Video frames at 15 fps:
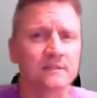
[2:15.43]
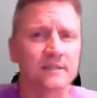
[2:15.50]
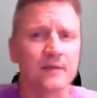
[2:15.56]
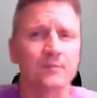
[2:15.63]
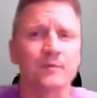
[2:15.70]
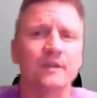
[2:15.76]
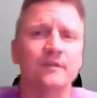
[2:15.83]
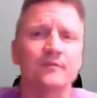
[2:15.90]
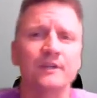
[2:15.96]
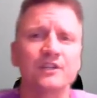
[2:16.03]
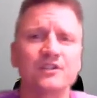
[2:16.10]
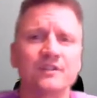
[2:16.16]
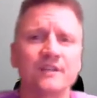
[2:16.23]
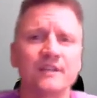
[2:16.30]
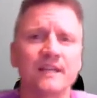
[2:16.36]
And when you've
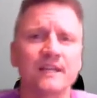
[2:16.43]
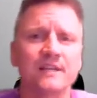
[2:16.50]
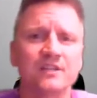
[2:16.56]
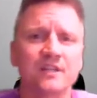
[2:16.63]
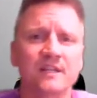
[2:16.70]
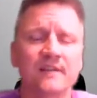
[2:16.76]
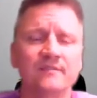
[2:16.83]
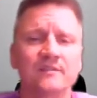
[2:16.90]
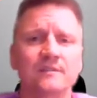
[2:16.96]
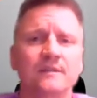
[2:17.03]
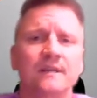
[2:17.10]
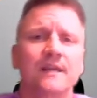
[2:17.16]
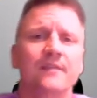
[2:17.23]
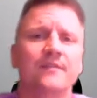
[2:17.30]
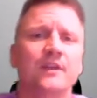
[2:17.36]
reached the ninja level,
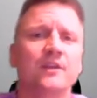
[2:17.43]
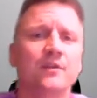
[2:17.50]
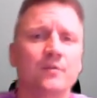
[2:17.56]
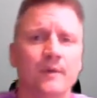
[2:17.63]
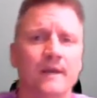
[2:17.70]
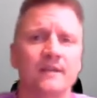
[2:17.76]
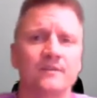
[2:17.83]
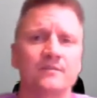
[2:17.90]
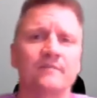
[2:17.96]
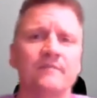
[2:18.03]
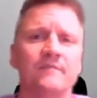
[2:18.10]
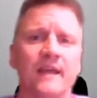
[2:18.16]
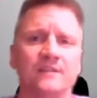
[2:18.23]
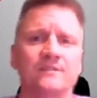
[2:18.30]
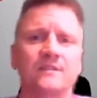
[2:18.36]
then you're ready to
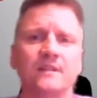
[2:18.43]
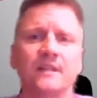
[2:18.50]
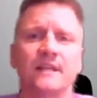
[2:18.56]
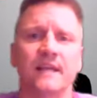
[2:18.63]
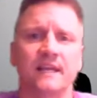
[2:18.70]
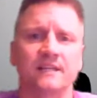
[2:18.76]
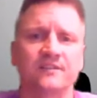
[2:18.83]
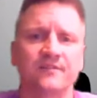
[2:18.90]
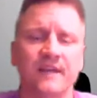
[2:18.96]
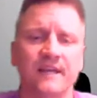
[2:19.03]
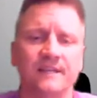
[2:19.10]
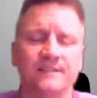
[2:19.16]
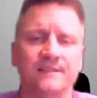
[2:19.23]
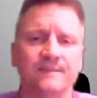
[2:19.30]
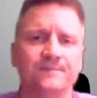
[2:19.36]
advance to the next
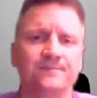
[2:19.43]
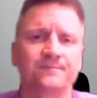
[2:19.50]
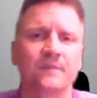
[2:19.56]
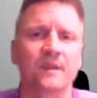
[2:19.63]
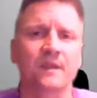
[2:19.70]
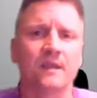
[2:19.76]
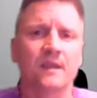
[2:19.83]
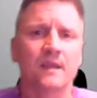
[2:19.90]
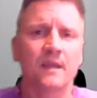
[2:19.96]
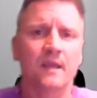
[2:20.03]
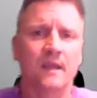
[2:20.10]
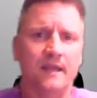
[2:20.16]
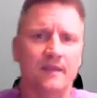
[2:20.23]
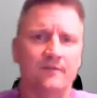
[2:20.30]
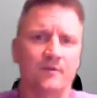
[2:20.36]
phase.
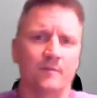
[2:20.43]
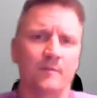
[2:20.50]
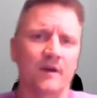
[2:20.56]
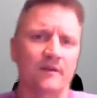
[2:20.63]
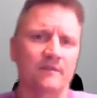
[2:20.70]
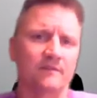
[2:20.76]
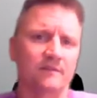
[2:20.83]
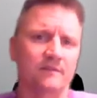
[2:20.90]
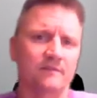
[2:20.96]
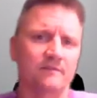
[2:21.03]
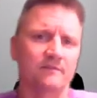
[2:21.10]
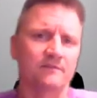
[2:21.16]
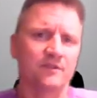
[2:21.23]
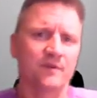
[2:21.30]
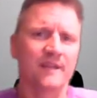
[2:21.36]
If you're
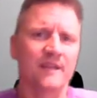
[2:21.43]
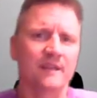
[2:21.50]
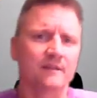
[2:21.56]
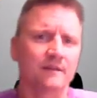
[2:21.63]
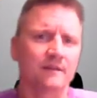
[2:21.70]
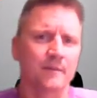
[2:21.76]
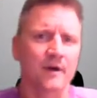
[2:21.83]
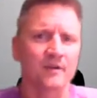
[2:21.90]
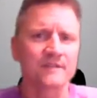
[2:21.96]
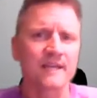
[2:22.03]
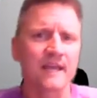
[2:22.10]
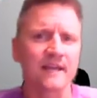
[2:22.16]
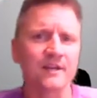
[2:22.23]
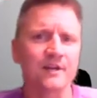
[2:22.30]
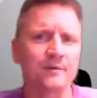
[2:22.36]
doing about
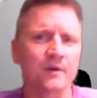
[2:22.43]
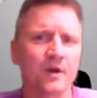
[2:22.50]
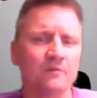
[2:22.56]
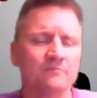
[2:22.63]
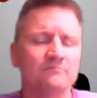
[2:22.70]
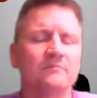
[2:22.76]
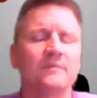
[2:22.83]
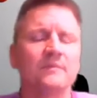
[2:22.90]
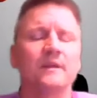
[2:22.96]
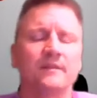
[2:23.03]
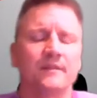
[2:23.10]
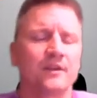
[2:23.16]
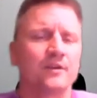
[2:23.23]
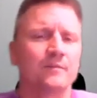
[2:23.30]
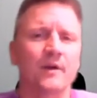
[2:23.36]
10 in a row,
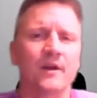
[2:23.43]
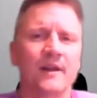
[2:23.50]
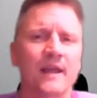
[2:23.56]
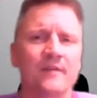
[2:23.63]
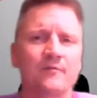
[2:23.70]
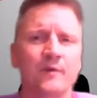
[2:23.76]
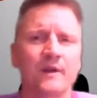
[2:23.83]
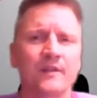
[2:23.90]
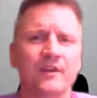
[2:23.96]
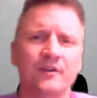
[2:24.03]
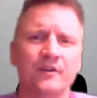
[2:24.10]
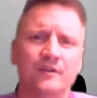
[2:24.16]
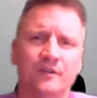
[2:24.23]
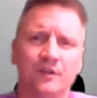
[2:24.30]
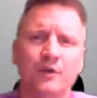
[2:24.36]
then you're about halfway there.
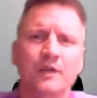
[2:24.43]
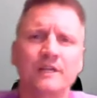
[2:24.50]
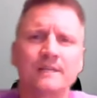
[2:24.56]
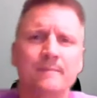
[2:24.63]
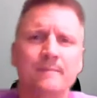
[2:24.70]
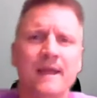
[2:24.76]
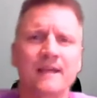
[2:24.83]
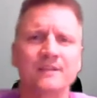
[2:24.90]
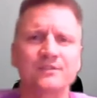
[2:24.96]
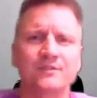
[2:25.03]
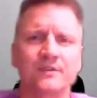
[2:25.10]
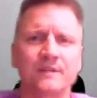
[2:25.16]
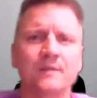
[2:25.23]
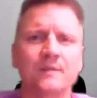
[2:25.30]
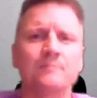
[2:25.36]
You're learning to master
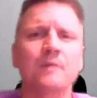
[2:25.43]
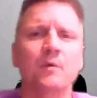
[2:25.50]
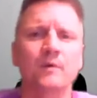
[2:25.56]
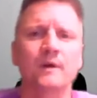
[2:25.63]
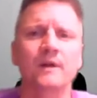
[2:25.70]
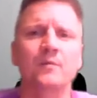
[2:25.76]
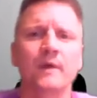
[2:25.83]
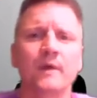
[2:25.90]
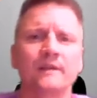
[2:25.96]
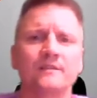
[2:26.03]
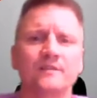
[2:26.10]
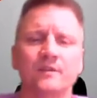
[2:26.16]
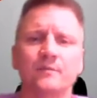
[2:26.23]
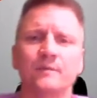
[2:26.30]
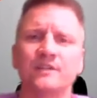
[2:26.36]
it, but we're going to wait
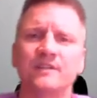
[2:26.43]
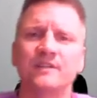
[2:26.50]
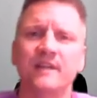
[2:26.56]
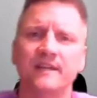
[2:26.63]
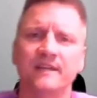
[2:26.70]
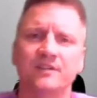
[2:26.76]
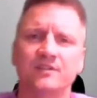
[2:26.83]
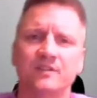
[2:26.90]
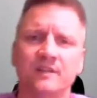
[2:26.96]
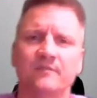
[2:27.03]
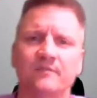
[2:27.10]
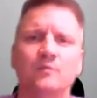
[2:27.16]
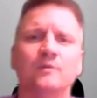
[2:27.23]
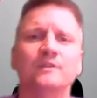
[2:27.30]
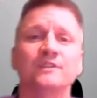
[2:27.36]
till you reach that ninja
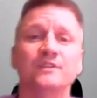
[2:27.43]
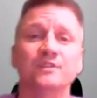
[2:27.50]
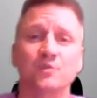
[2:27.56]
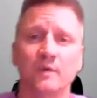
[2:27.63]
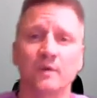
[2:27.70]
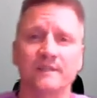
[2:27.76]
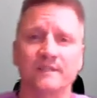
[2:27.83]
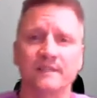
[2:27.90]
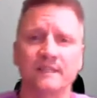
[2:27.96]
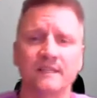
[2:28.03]
level, which is 20.